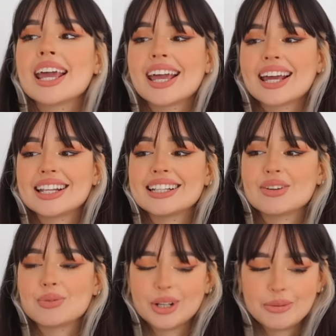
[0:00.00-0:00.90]
And
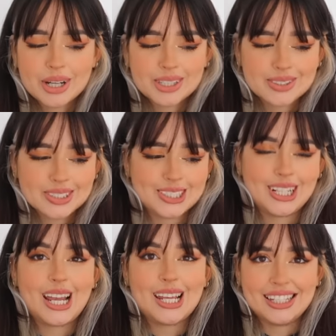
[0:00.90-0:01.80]
what we are doing
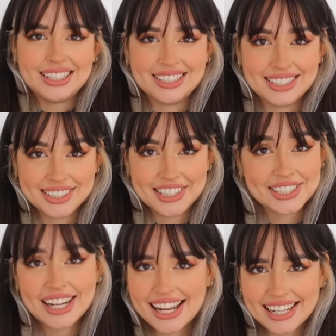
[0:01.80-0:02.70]
today,
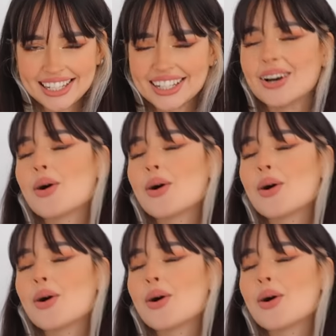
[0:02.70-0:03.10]
today,